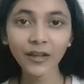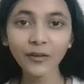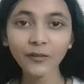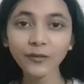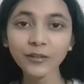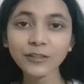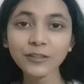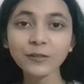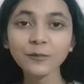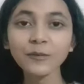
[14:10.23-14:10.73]

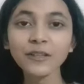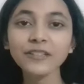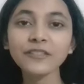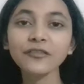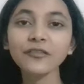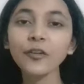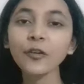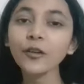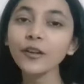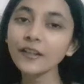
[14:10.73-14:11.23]
What you must
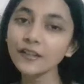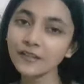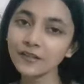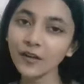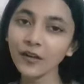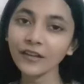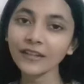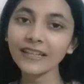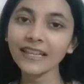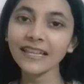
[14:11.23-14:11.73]
focus
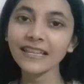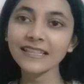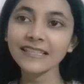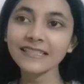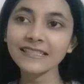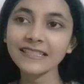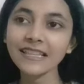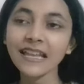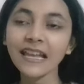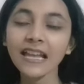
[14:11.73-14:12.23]
on
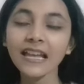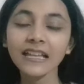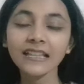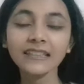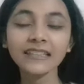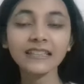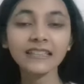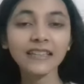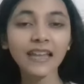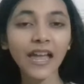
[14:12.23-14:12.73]
is
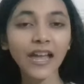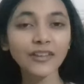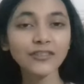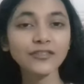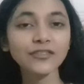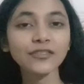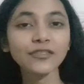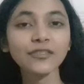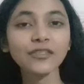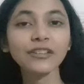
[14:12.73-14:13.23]
the
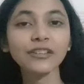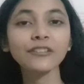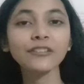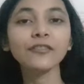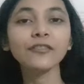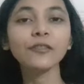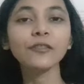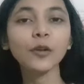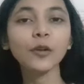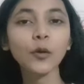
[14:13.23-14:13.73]
natural
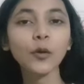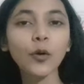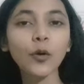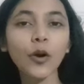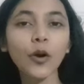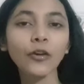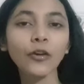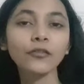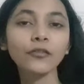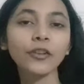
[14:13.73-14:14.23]
flow
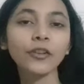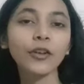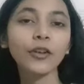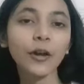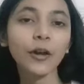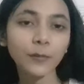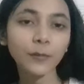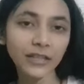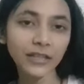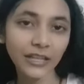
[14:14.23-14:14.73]
of your
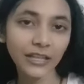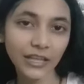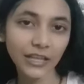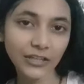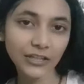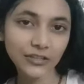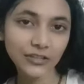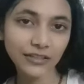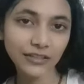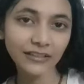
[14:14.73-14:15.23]

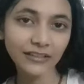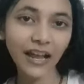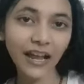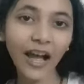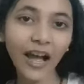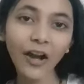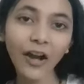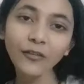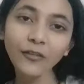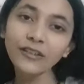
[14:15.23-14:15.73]
communication,
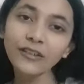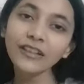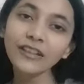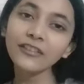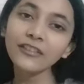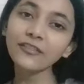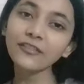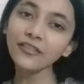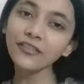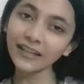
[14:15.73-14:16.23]
how
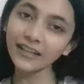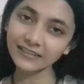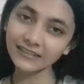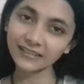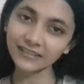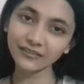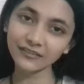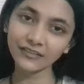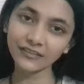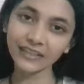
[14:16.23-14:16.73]

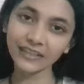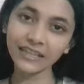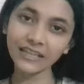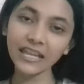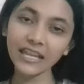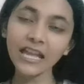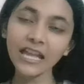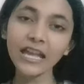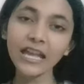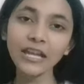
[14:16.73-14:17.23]

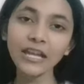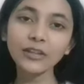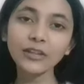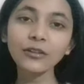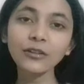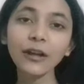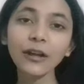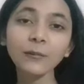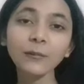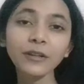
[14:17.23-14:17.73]
effectively you
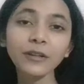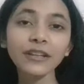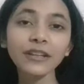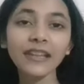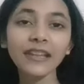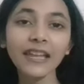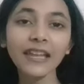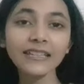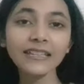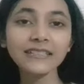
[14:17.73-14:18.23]

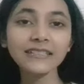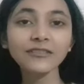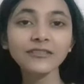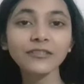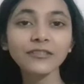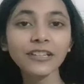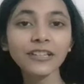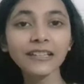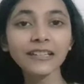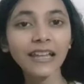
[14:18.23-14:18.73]
communicate in
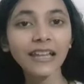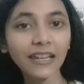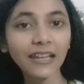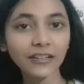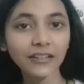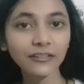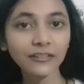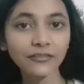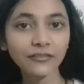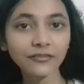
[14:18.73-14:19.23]
real
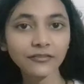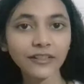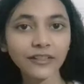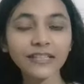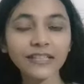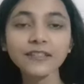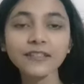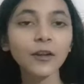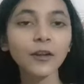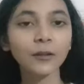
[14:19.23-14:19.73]
life.
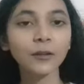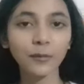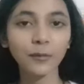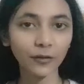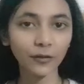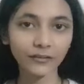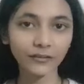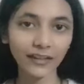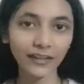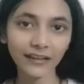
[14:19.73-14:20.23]
It's all
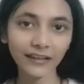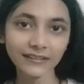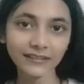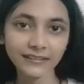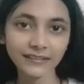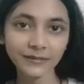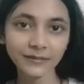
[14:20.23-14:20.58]
about that.